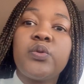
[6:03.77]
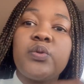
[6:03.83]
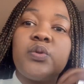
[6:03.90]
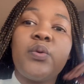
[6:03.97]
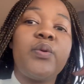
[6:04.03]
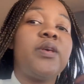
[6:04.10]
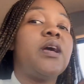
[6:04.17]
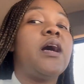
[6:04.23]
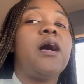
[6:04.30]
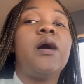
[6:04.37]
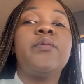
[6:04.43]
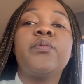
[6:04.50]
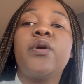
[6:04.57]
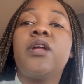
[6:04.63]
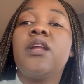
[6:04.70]
So yeah,
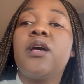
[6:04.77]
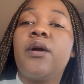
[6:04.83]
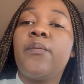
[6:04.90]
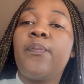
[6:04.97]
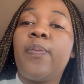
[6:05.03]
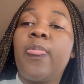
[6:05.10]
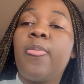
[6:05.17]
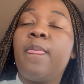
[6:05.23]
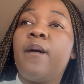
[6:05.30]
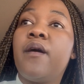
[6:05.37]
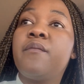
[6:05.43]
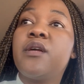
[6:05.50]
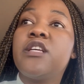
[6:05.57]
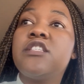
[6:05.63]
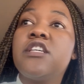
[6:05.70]
I'm
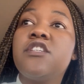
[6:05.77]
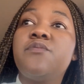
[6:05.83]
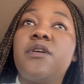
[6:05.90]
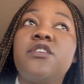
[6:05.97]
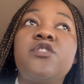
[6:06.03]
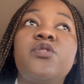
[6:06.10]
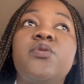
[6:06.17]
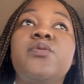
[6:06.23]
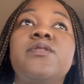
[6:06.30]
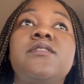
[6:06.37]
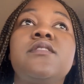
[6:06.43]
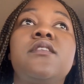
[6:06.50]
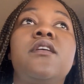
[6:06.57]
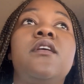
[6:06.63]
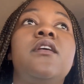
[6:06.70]
gonna change my shoes
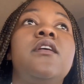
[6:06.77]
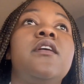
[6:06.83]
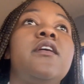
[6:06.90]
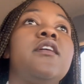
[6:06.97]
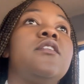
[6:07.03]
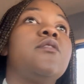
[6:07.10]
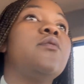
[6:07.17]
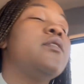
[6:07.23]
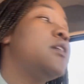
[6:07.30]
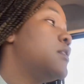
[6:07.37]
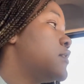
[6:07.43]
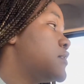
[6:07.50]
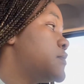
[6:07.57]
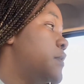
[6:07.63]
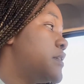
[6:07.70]
and go in.
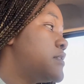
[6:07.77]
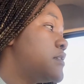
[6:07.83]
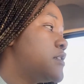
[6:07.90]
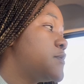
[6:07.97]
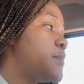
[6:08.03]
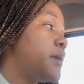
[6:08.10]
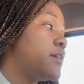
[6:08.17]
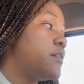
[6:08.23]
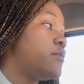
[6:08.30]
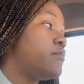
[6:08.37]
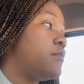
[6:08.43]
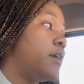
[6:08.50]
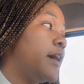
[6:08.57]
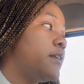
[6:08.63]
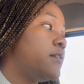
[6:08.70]
This person is parking
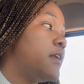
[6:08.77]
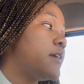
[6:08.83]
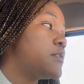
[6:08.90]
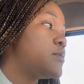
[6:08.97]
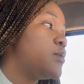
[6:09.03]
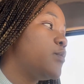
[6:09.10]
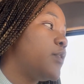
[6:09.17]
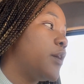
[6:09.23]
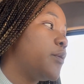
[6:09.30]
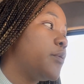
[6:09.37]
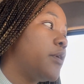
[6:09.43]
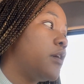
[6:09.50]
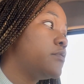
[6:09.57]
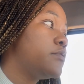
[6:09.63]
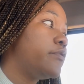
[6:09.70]
right next to me. I don't
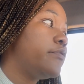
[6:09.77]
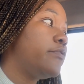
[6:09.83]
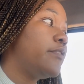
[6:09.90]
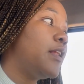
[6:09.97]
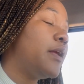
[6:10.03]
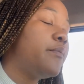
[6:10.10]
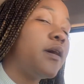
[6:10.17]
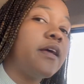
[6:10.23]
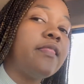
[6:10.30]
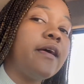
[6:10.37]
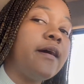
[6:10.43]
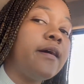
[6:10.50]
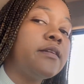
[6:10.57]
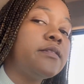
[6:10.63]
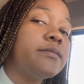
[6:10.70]
know how to feel about
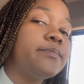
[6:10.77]
that.